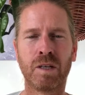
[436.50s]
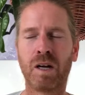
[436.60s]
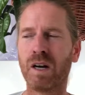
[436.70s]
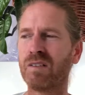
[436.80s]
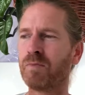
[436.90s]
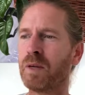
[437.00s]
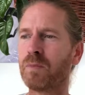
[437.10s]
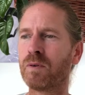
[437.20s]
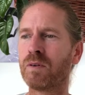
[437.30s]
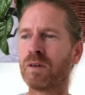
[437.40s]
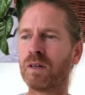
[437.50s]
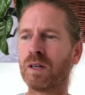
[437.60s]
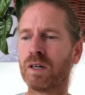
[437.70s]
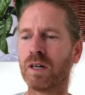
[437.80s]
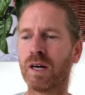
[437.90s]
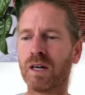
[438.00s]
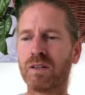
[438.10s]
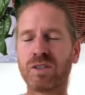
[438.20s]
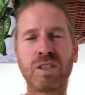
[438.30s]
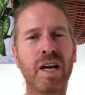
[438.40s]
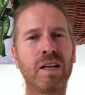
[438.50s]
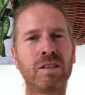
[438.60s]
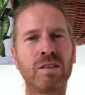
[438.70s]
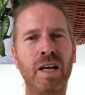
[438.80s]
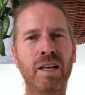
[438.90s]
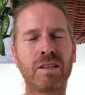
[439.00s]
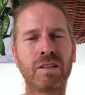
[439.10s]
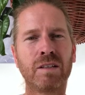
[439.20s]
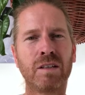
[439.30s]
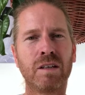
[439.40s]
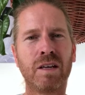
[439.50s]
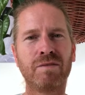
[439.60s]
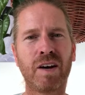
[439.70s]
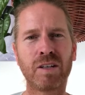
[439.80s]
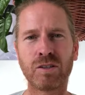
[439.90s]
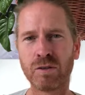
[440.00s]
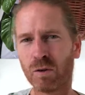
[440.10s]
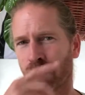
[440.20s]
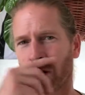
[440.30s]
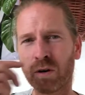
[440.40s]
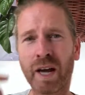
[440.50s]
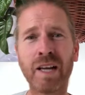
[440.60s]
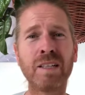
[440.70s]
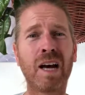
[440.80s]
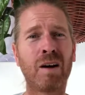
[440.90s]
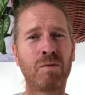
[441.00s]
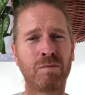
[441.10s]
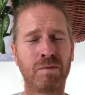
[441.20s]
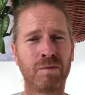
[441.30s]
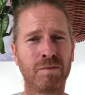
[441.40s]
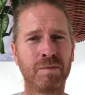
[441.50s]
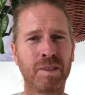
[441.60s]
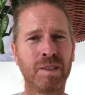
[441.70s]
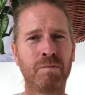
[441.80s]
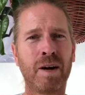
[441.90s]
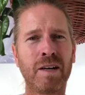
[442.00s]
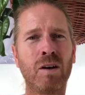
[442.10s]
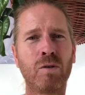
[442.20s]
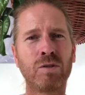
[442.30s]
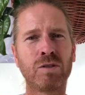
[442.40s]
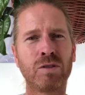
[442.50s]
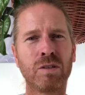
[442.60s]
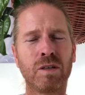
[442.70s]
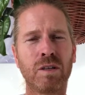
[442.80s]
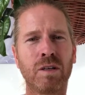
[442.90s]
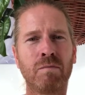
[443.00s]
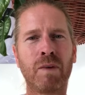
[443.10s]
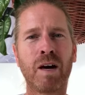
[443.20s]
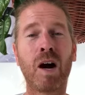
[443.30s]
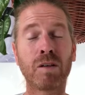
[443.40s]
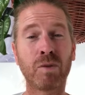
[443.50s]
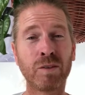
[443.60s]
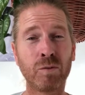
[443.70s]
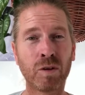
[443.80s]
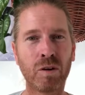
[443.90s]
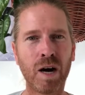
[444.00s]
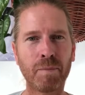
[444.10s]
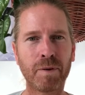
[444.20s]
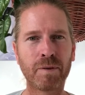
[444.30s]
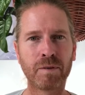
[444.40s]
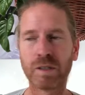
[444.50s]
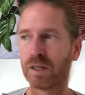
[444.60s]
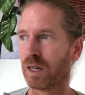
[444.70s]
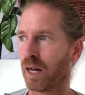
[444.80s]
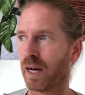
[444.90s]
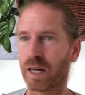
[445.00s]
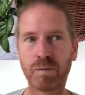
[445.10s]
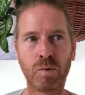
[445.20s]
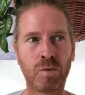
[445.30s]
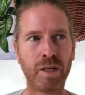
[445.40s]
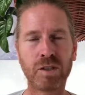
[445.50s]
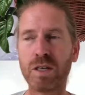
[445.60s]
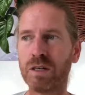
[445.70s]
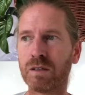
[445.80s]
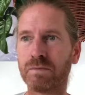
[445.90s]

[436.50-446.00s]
A lot of people understand that if I snore cocaine down my nose, my heart rate will go up and I get more busy